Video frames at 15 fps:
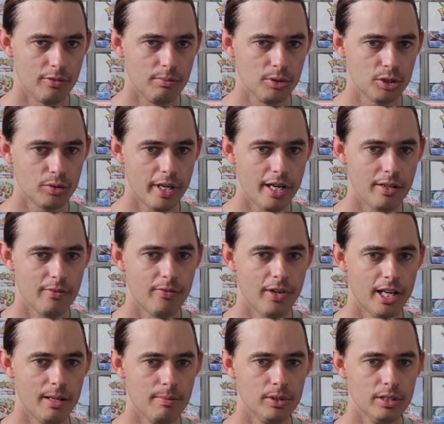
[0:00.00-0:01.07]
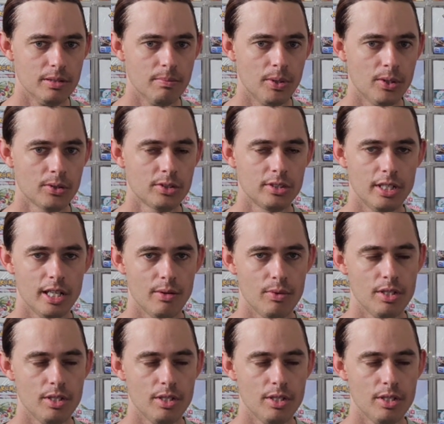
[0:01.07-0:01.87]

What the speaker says: from Shrouded Fable in the box there,